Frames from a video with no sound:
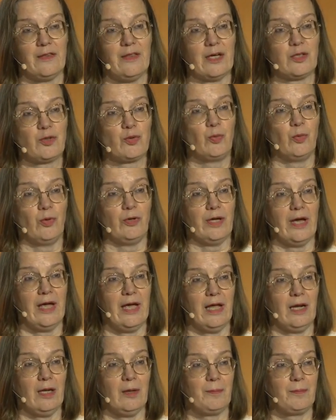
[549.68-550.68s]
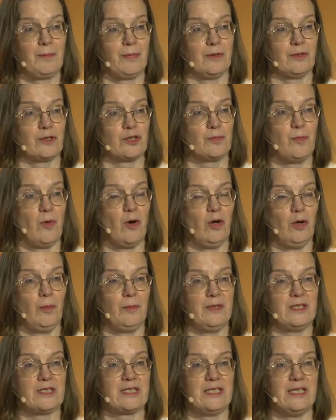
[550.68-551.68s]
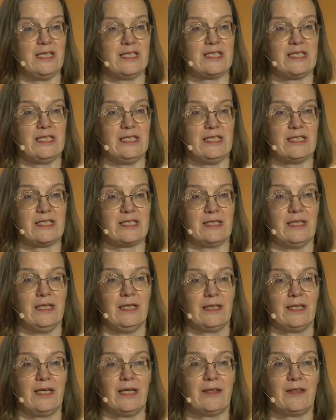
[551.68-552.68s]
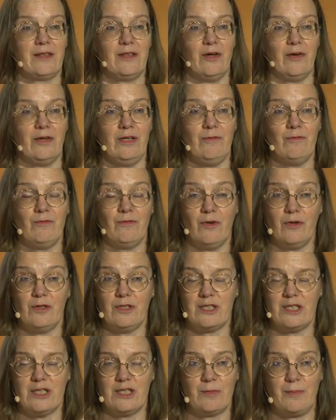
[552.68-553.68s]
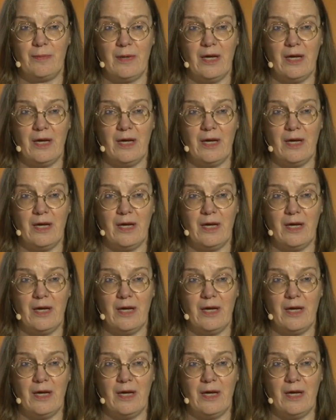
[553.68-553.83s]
That would help small businesses get their invoices